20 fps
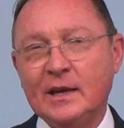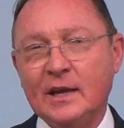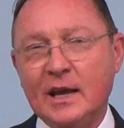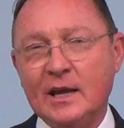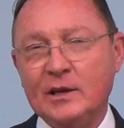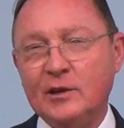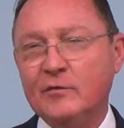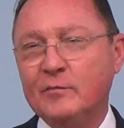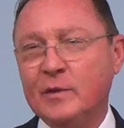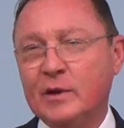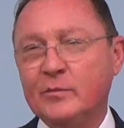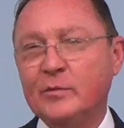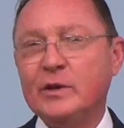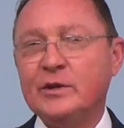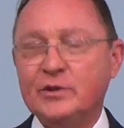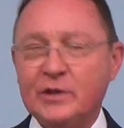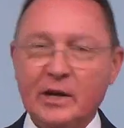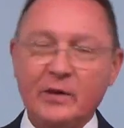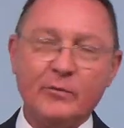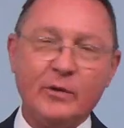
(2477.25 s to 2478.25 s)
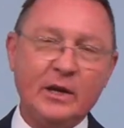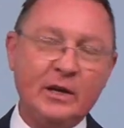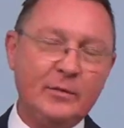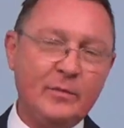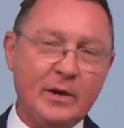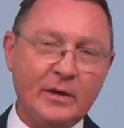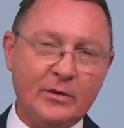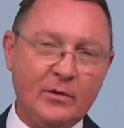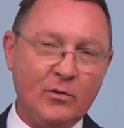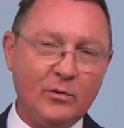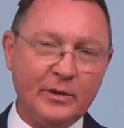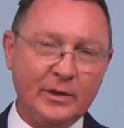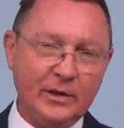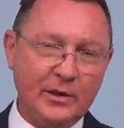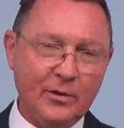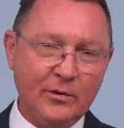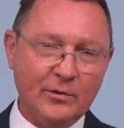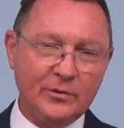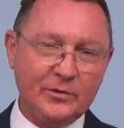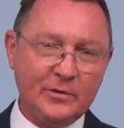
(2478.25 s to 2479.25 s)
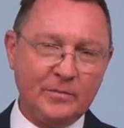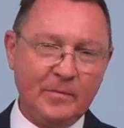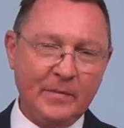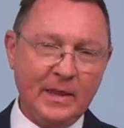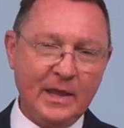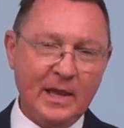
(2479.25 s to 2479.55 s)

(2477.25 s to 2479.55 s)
and you've been regenerated by the Holy Ghost.